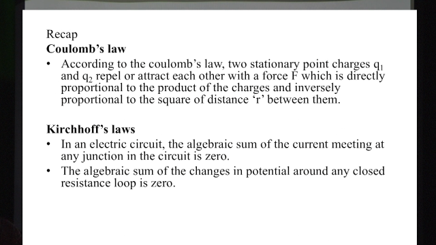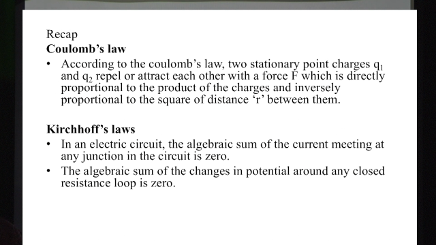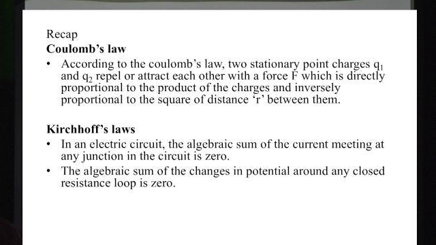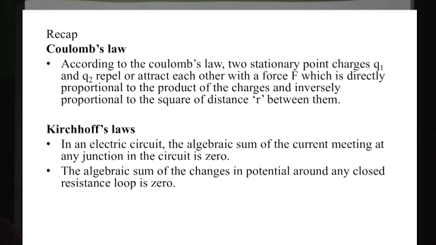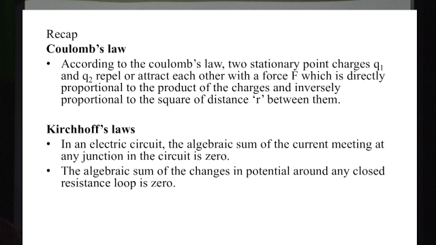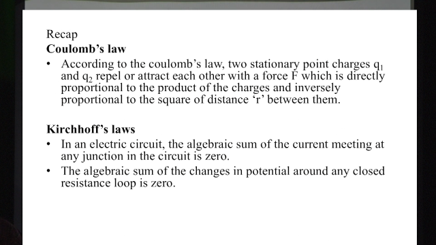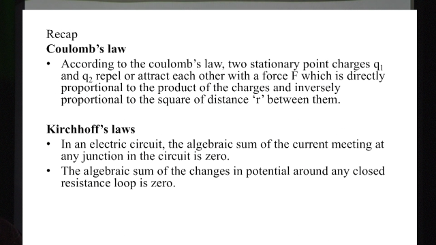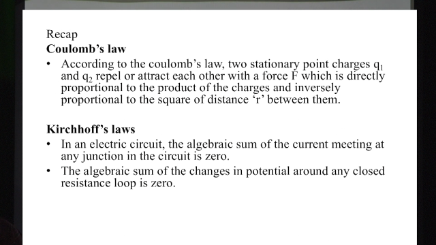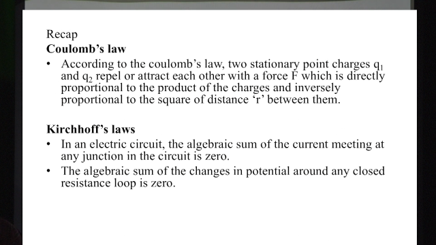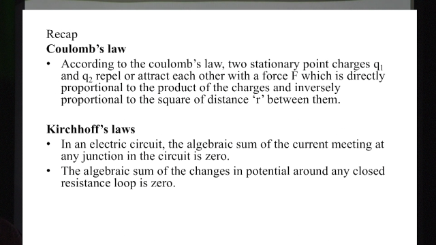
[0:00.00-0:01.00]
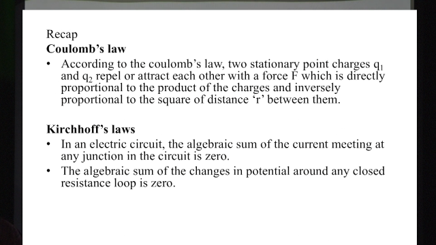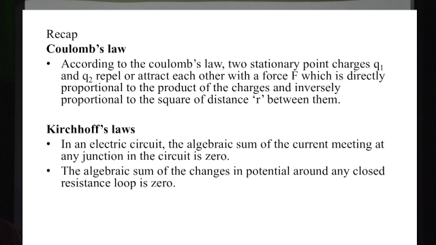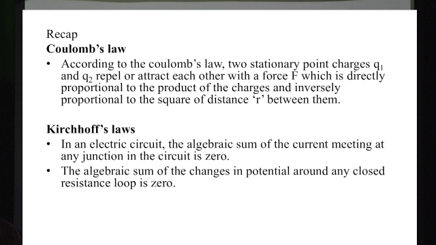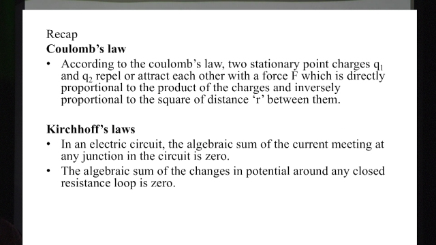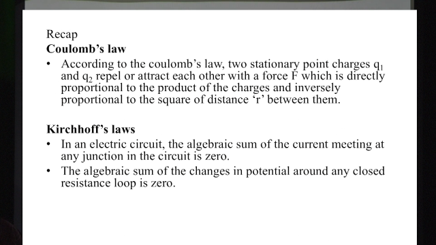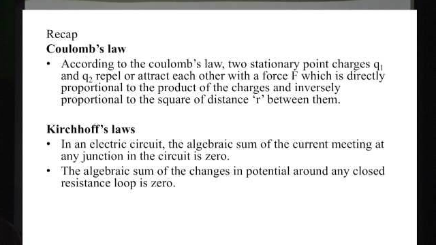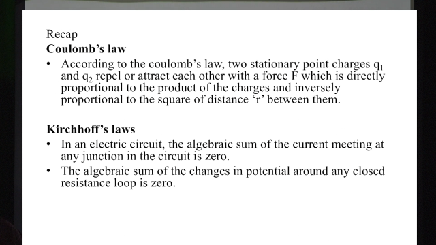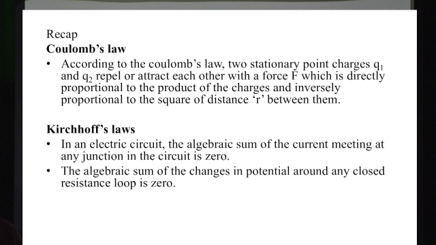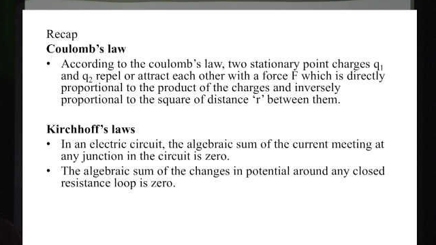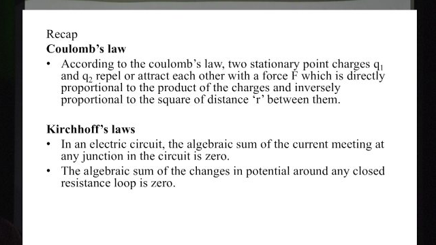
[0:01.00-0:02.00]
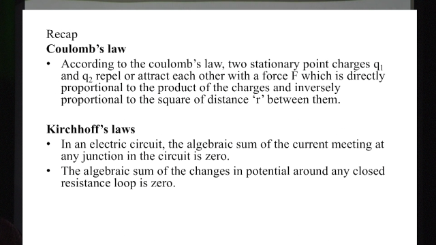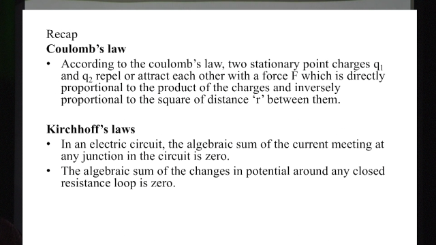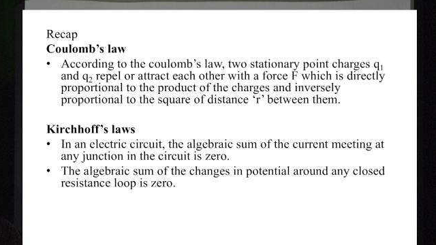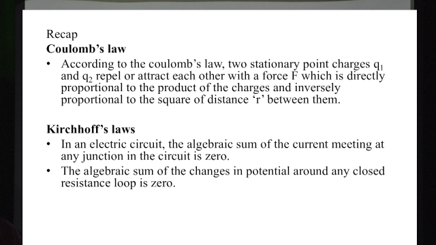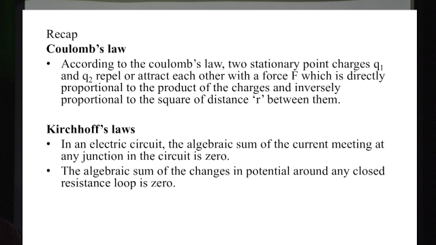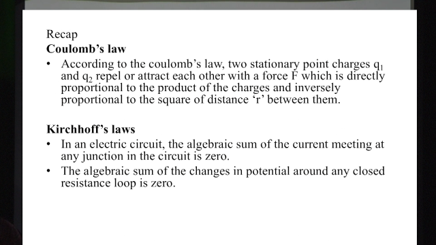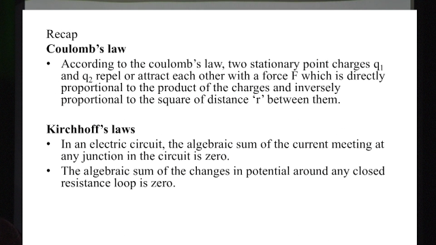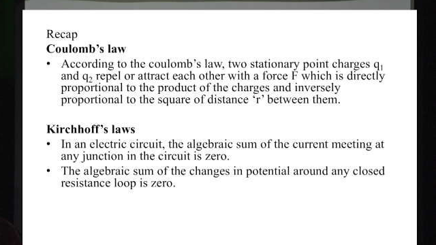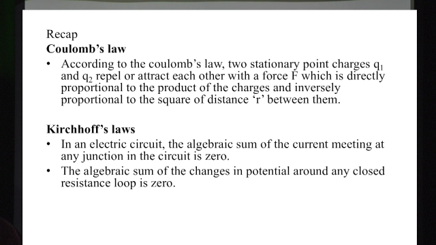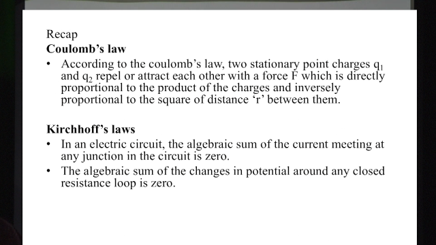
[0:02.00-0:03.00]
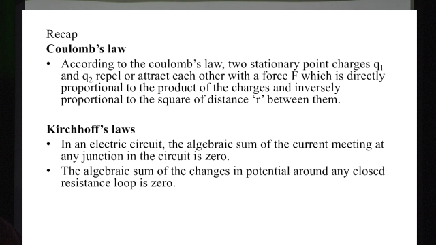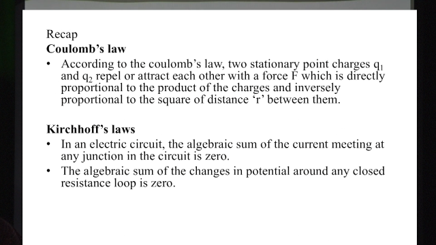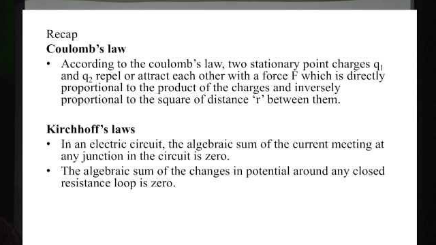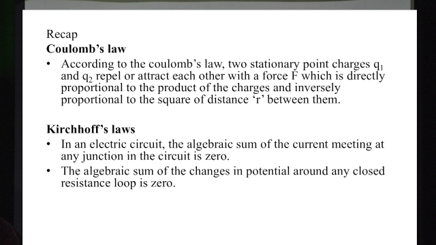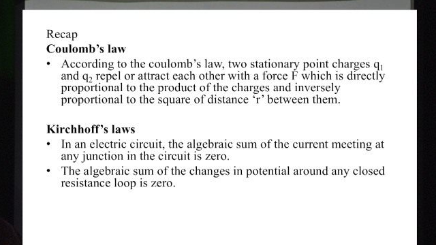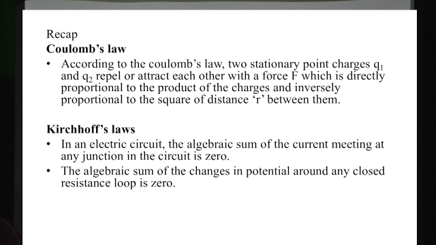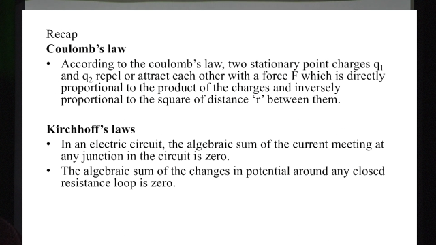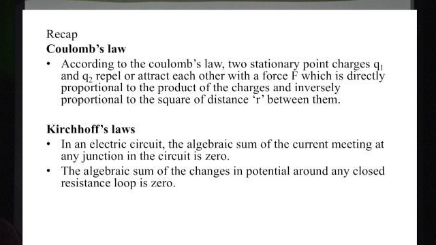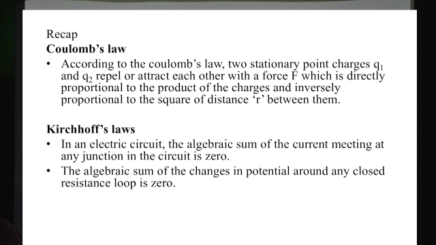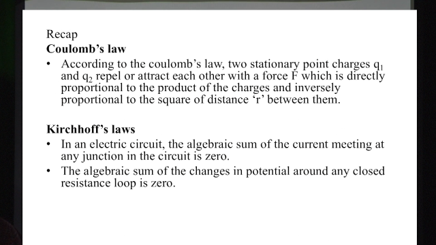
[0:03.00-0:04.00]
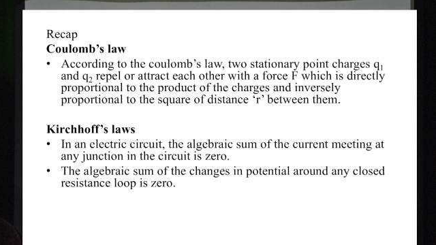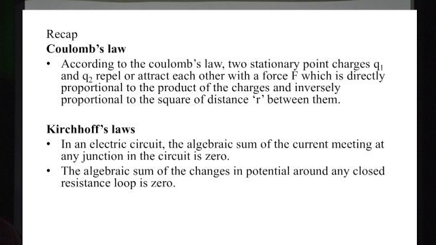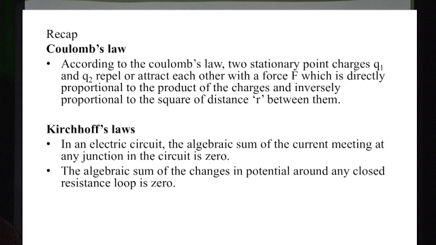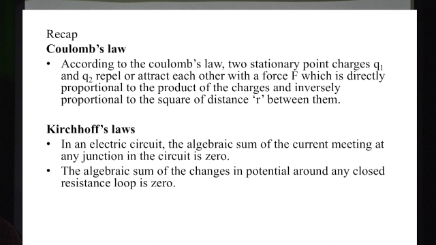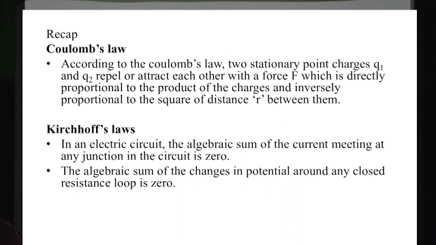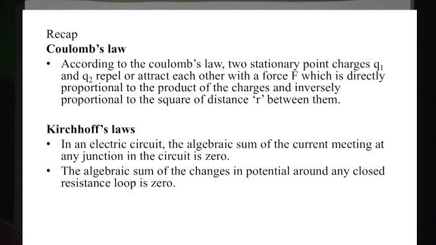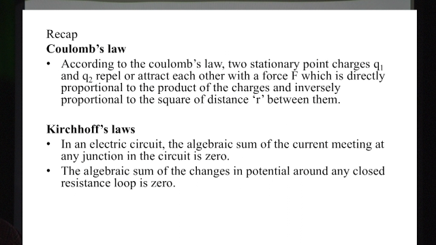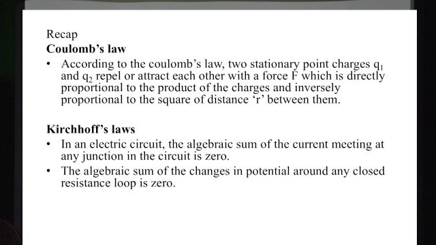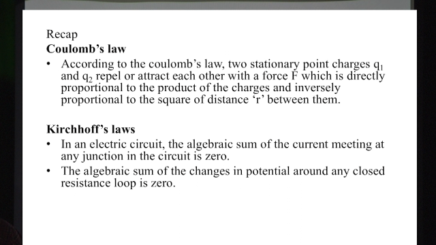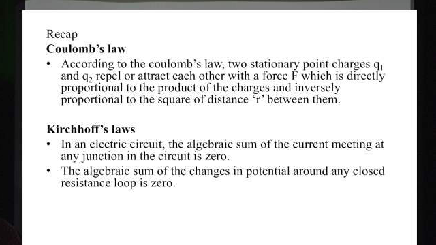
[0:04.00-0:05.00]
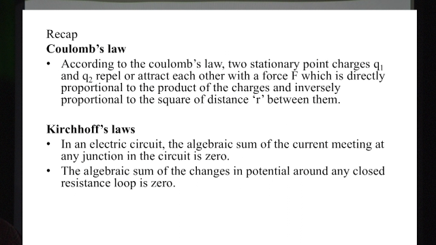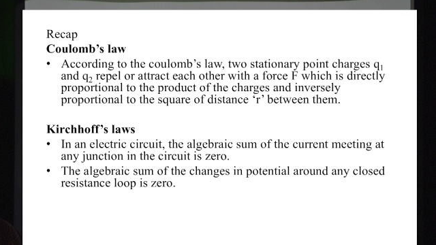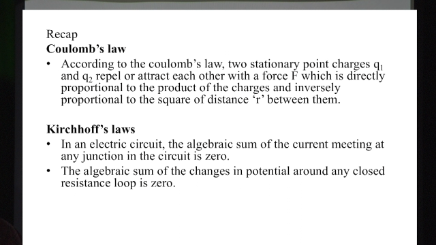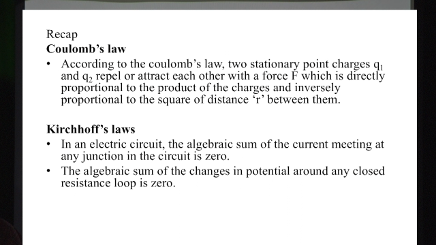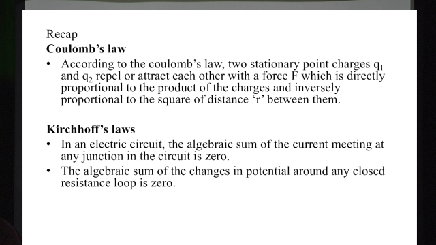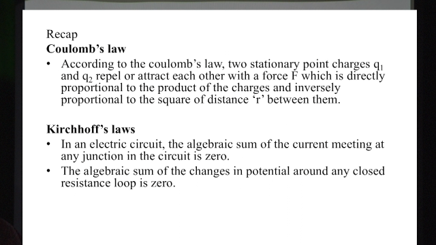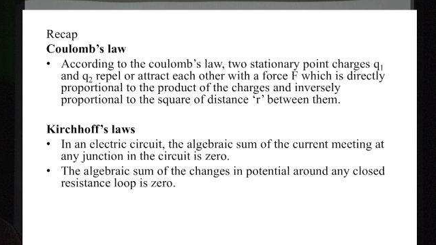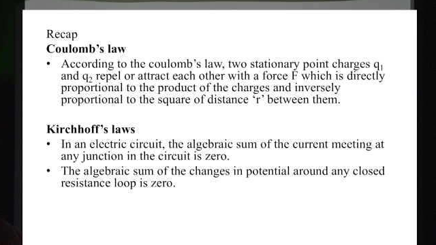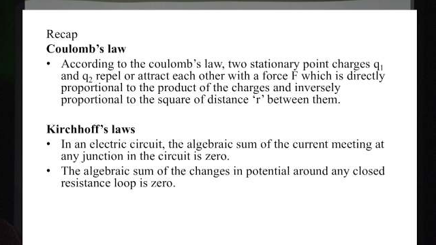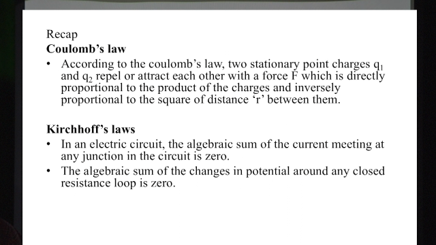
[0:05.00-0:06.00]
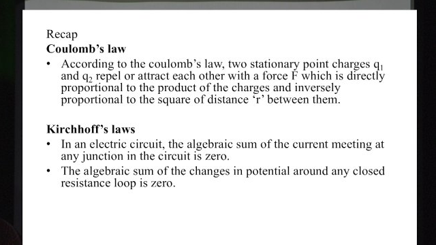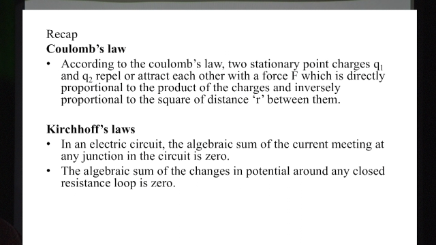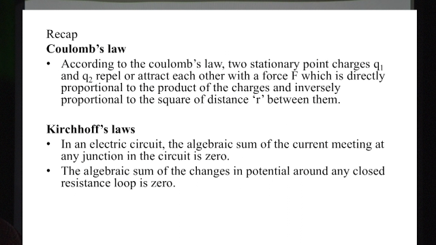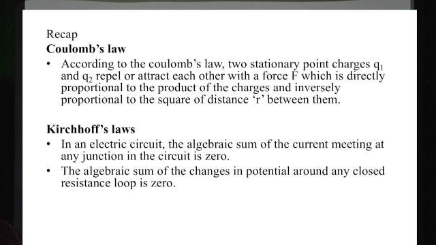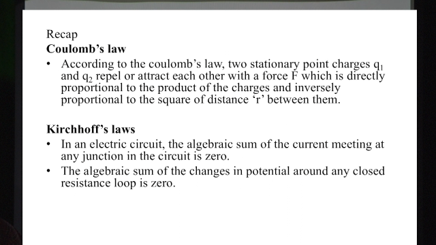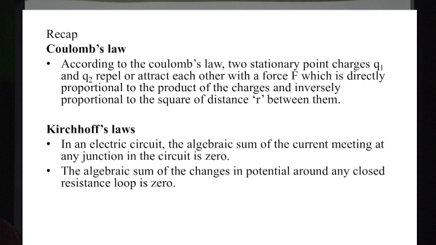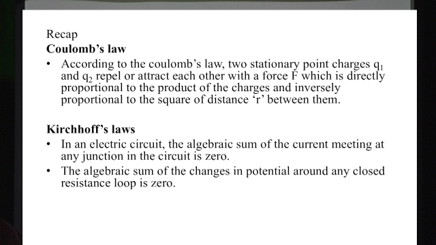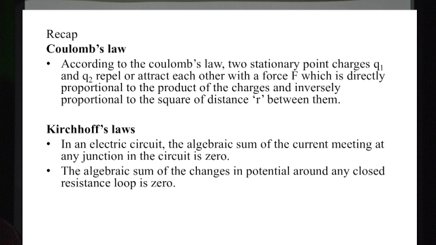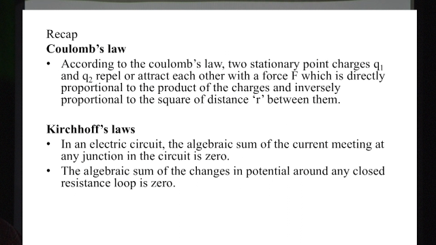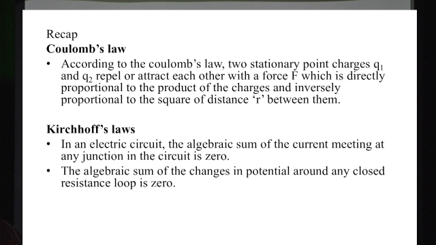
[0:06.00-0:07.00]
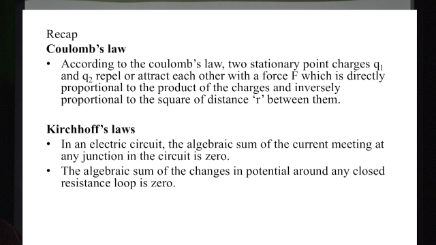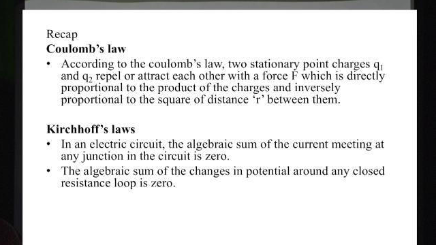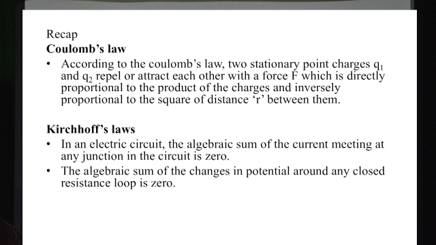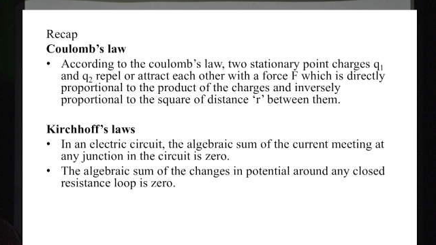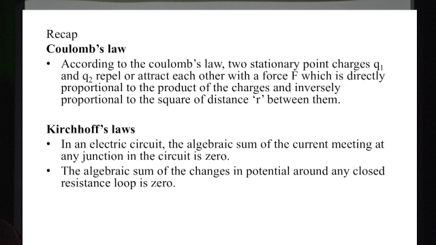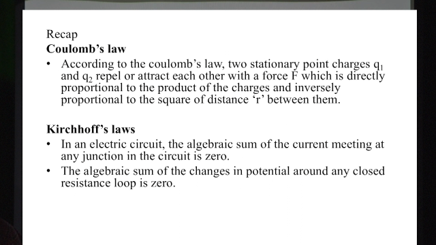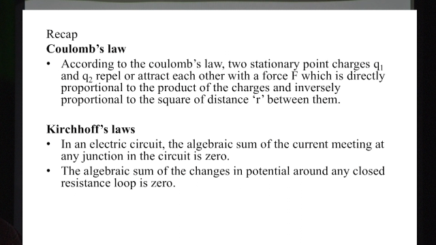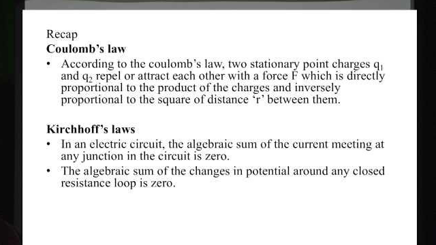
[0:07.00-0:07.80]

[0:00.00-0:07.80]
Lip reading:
[unreadable: no face in view]